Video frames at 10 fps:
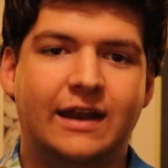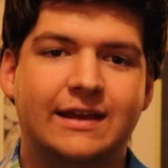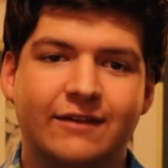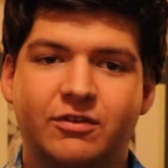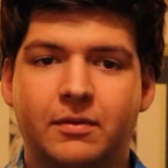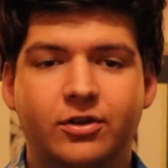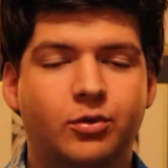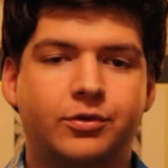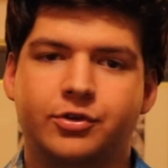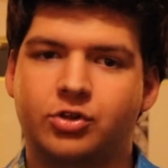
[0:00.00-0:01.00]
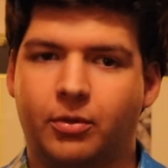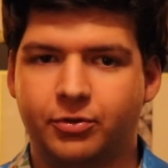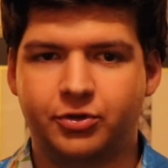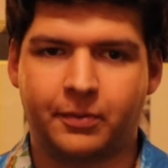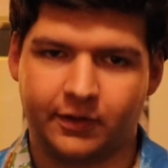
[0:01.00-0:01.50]
and get familiar with your
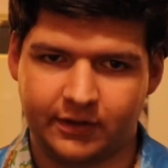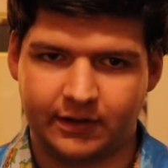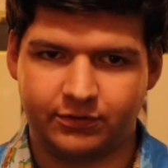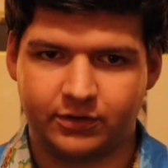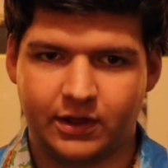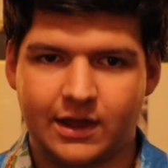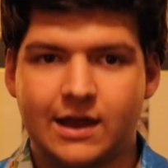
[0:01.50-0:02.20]
global superlatives.